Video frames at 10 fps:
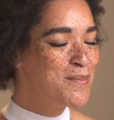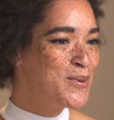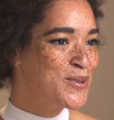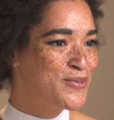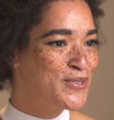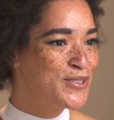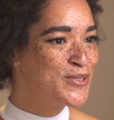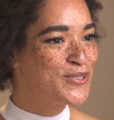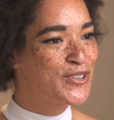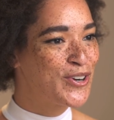beautiful
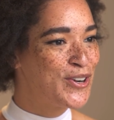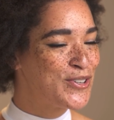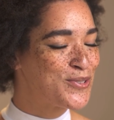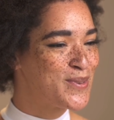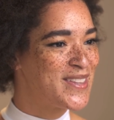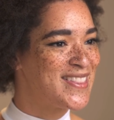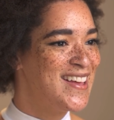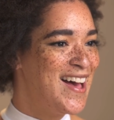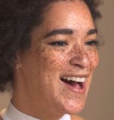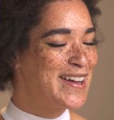loose curls with
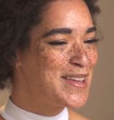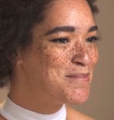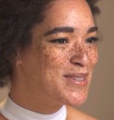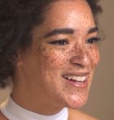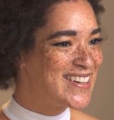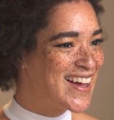honey blonde